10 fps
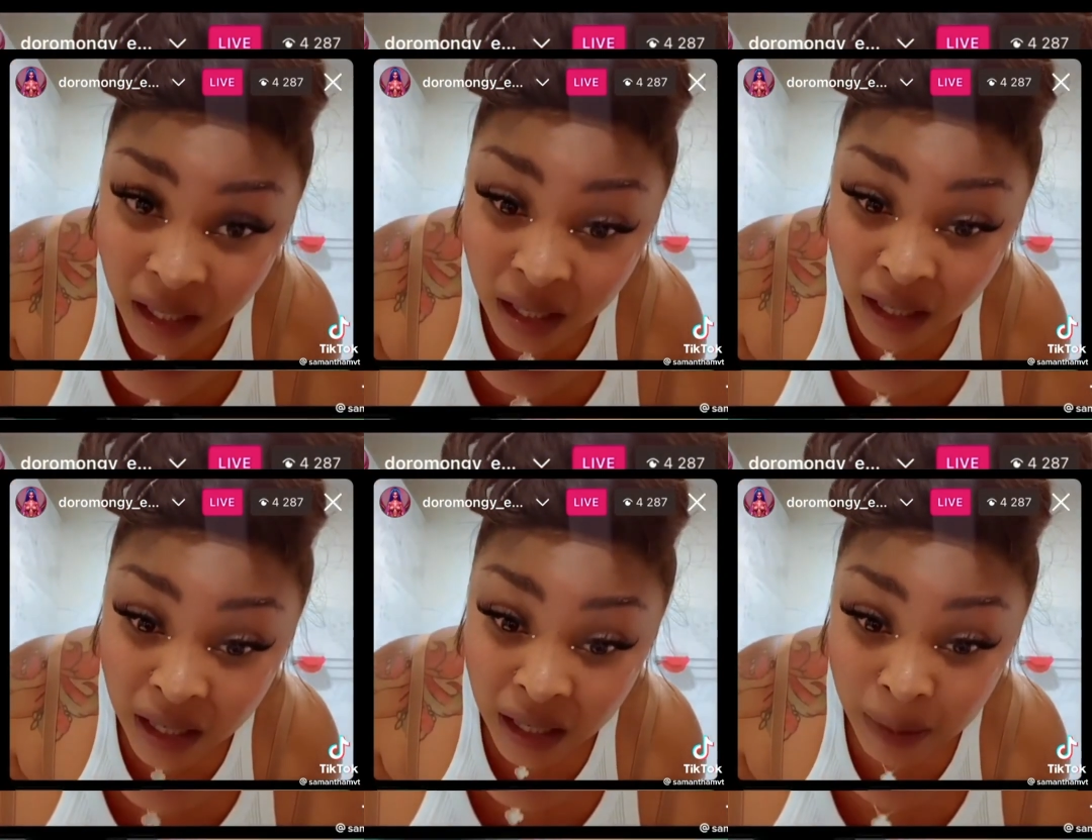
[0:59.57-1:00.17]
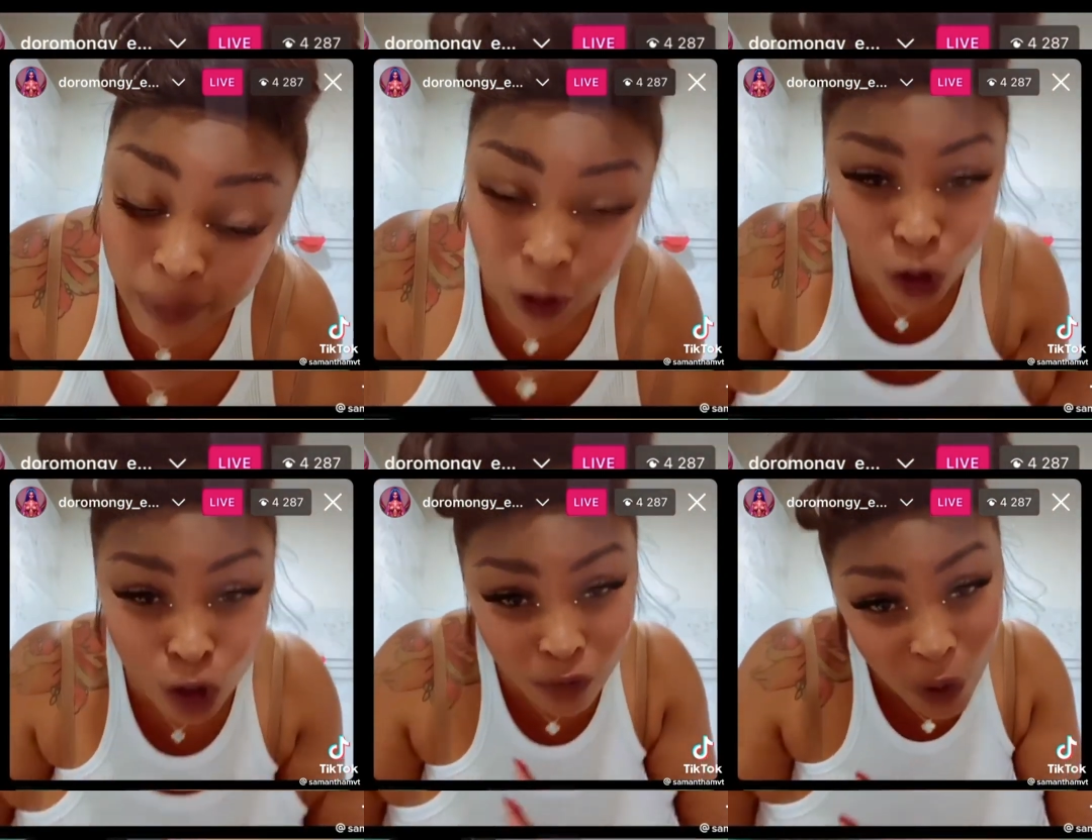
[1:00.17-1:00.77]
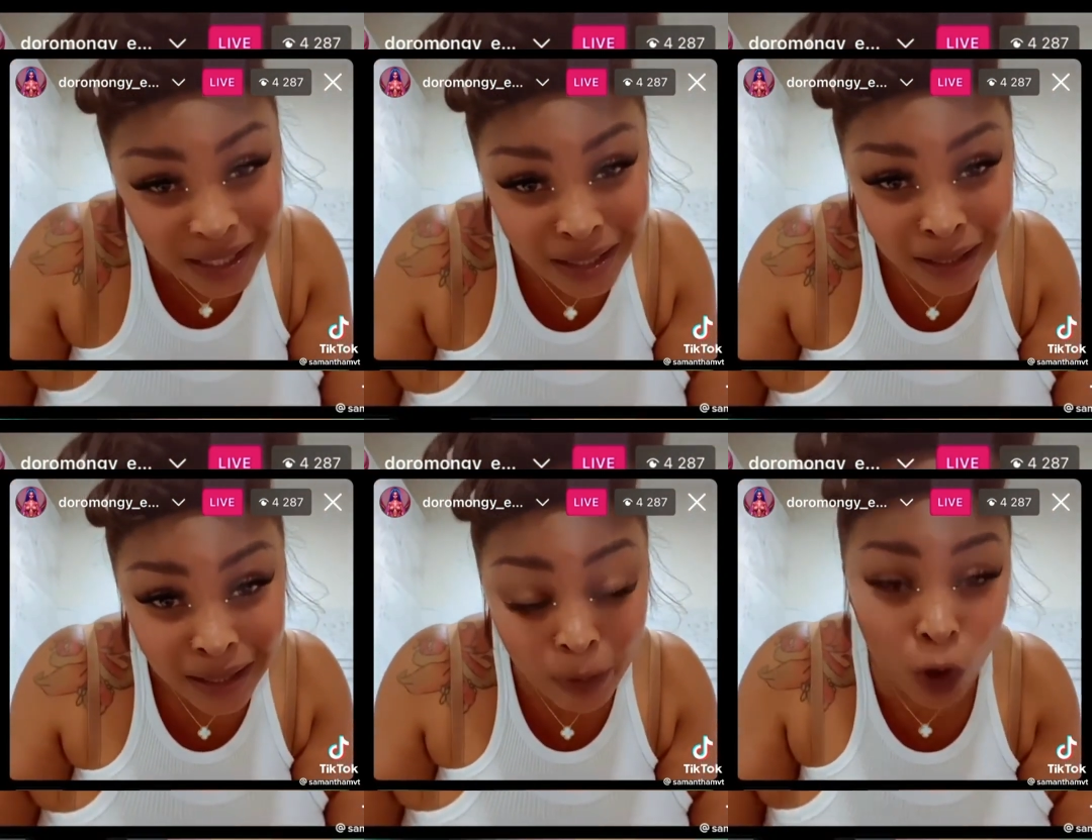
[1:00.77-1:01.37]
for me because I
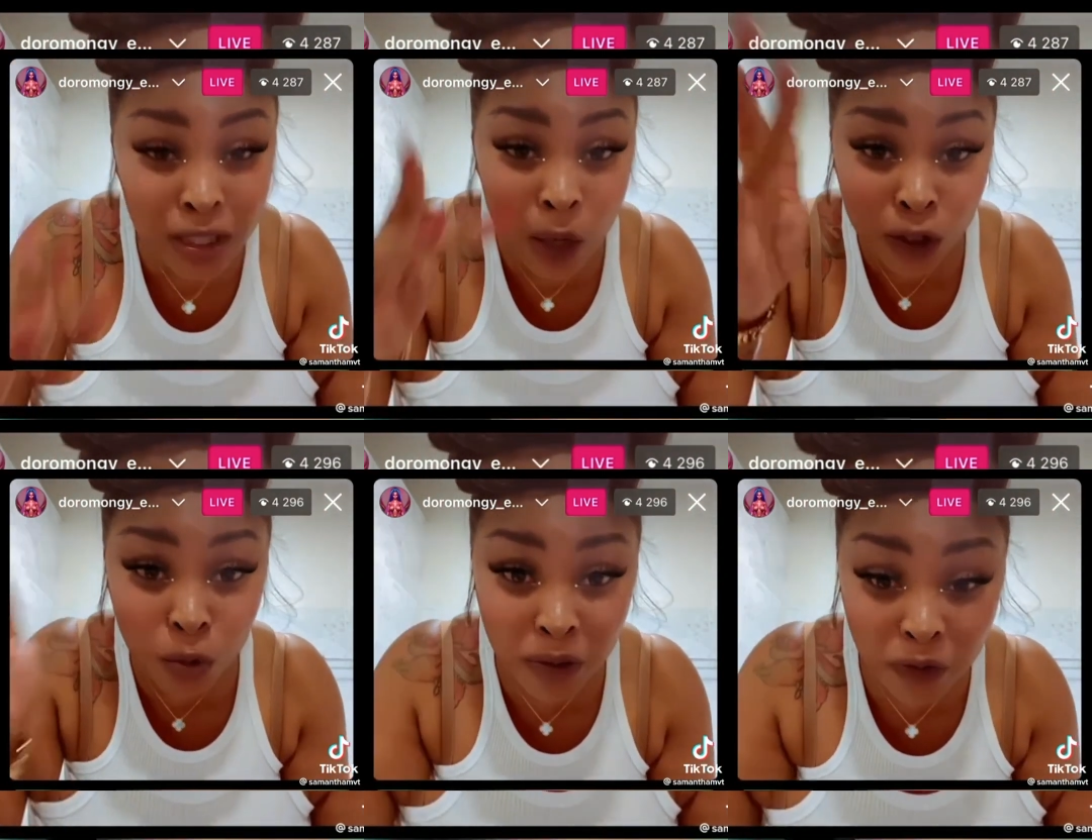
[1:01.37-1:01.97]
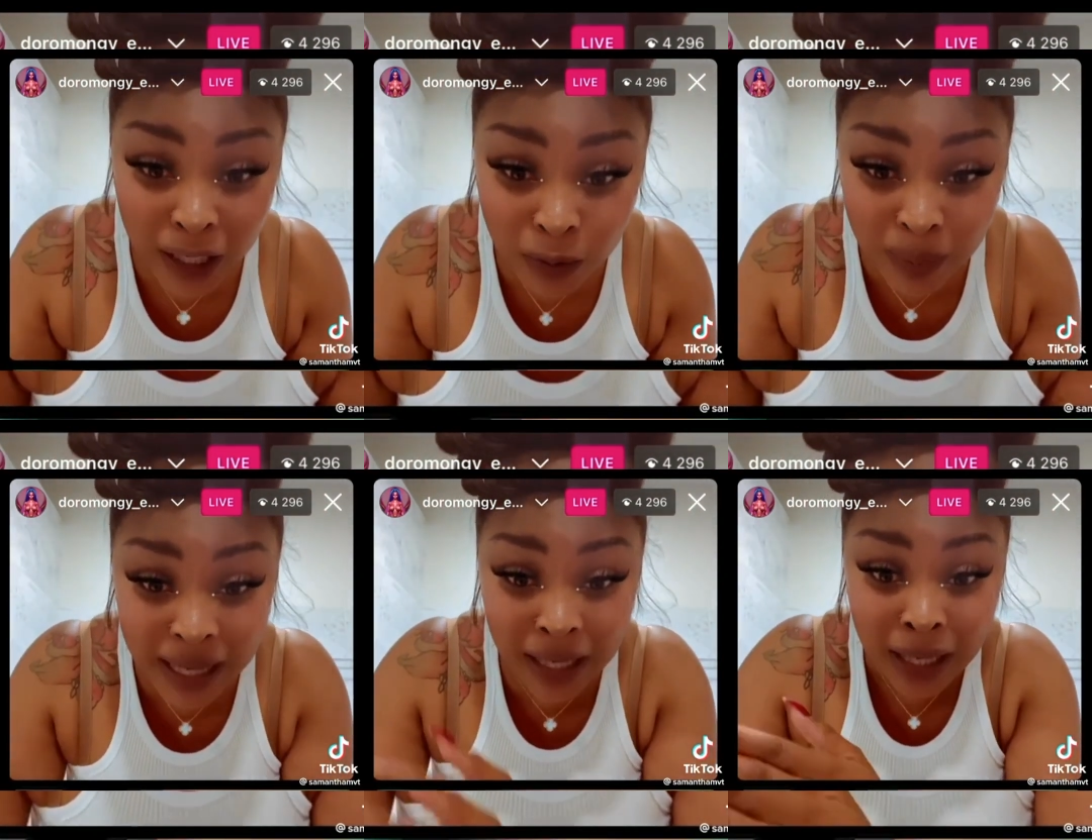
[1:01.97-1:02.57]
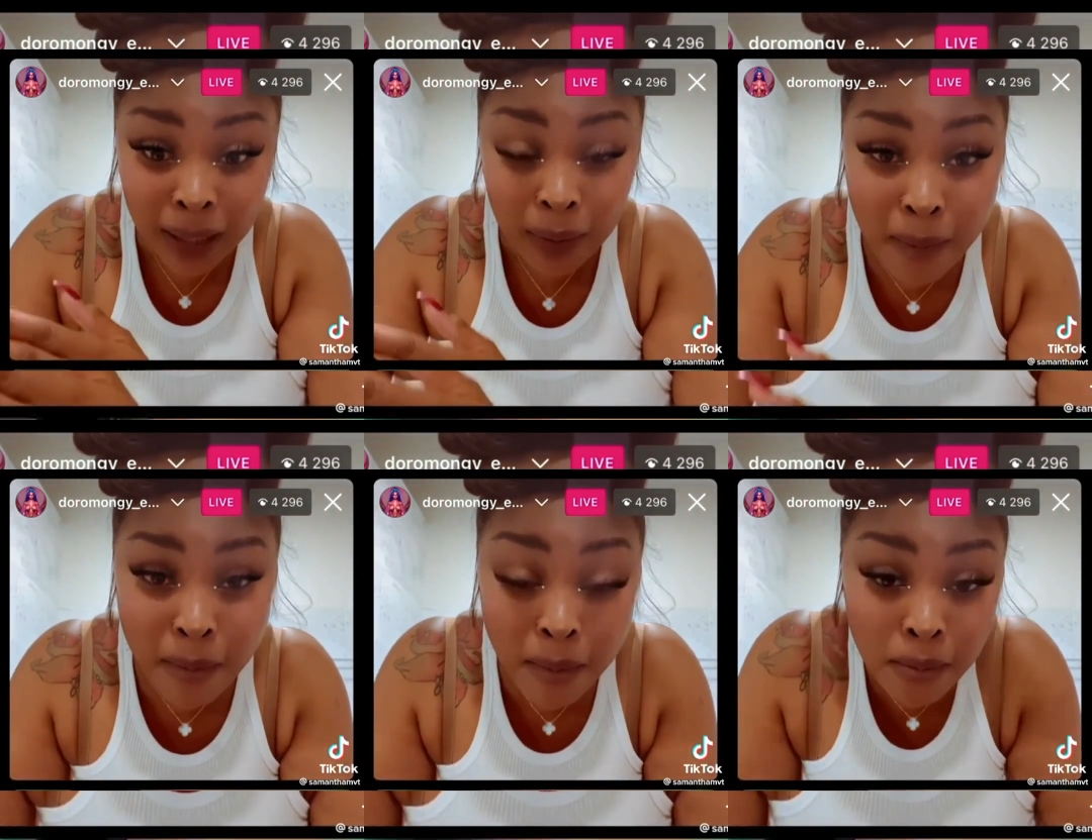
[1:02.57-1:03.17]
want to be fucked
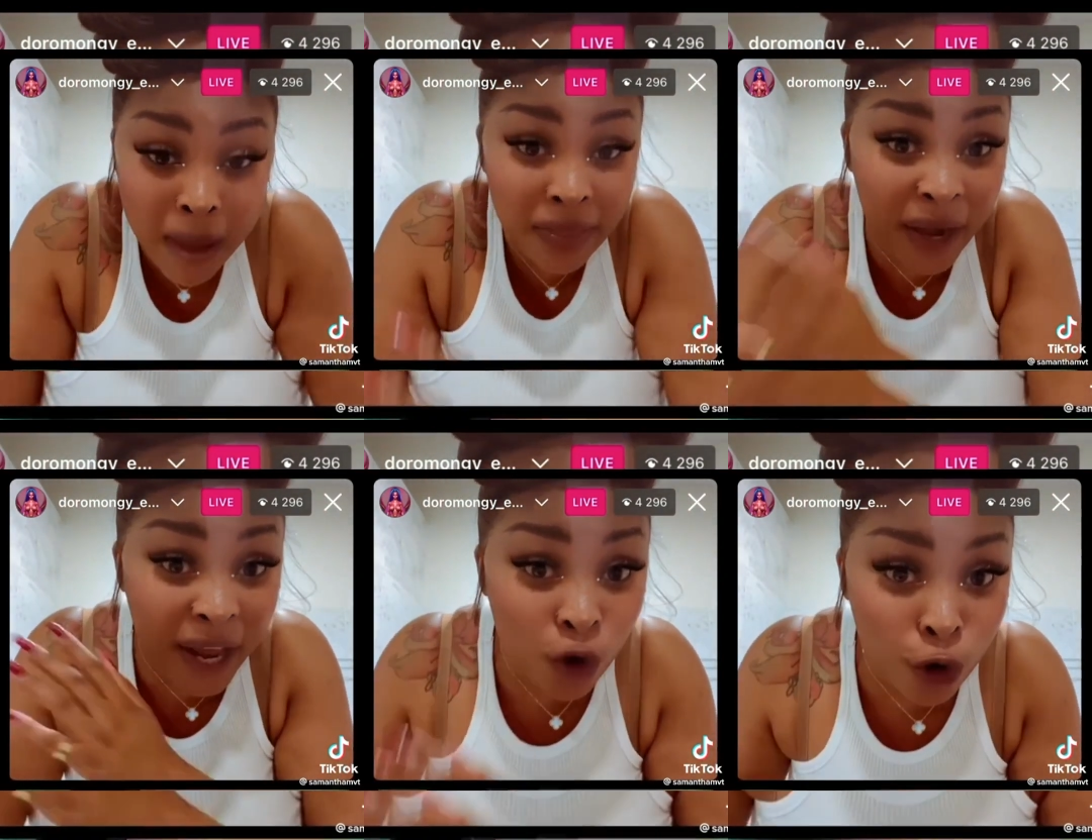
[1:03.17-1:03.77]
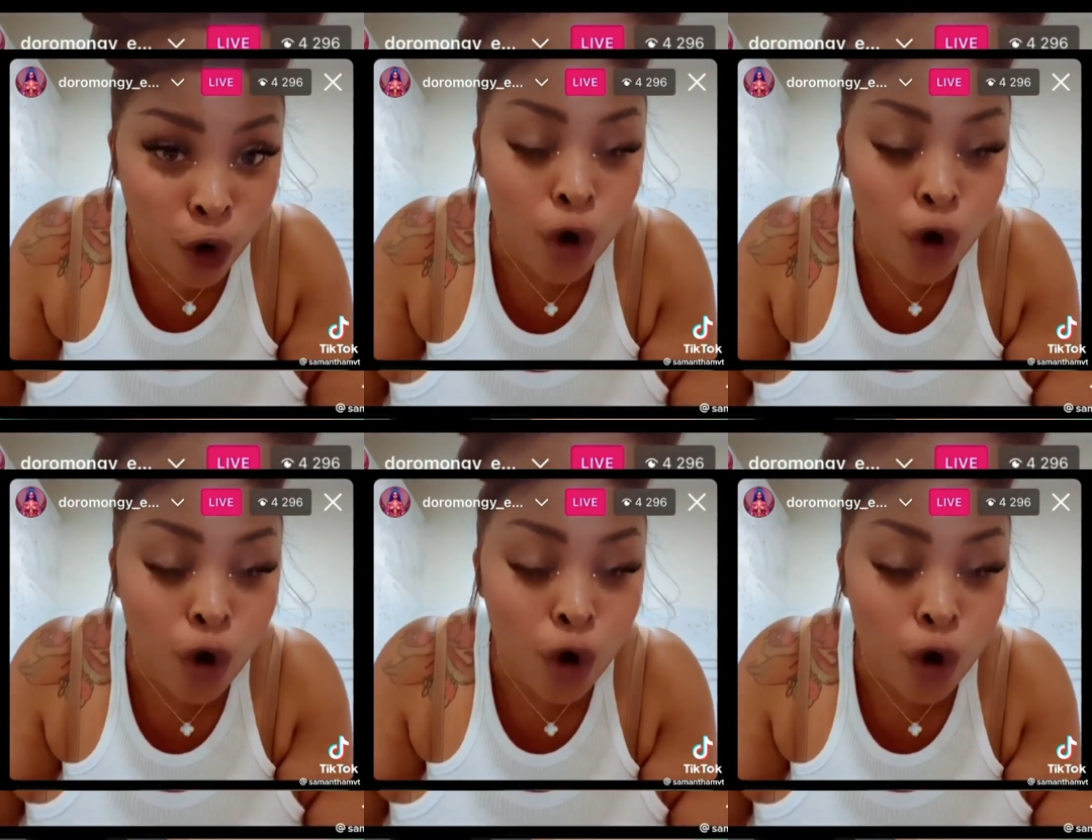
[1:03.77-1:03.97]
by men that